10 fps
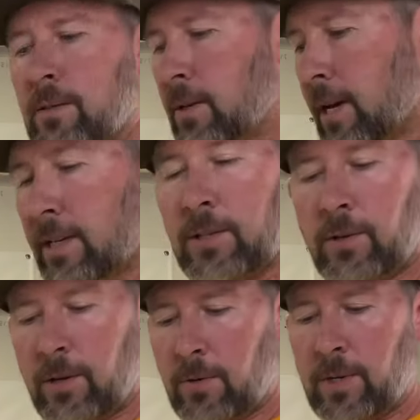Okay, so
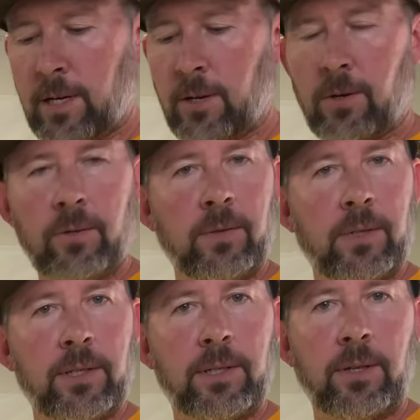here we go.
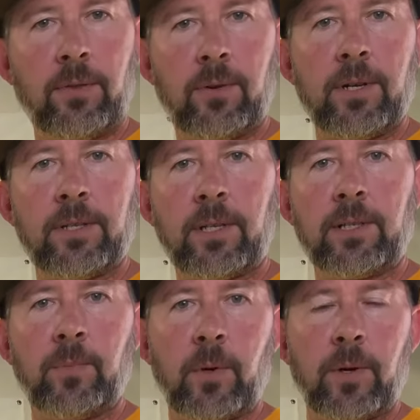This is a 36
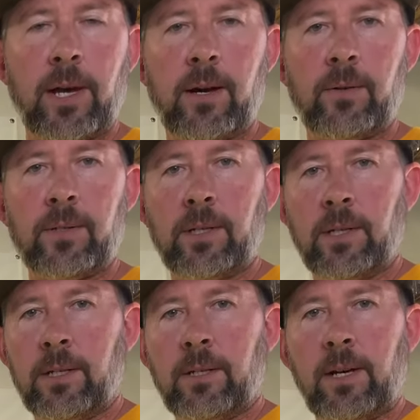spoke count
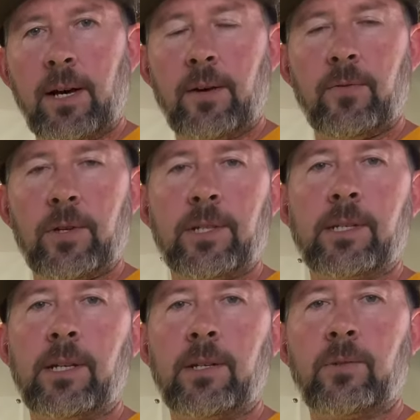for a
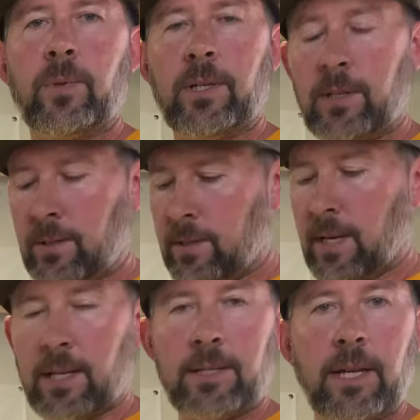16-inch wheel. It's
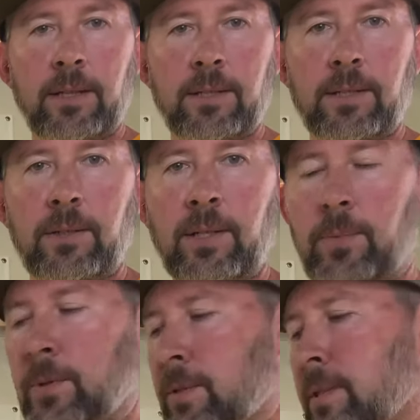got stainless steel
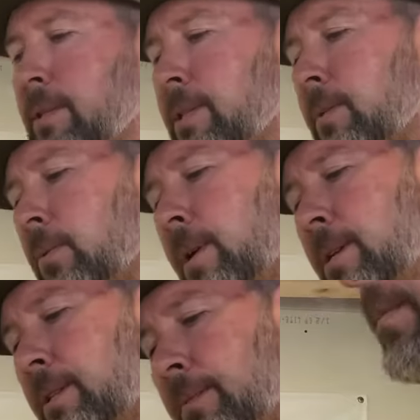nipples. Let's see what it weighs.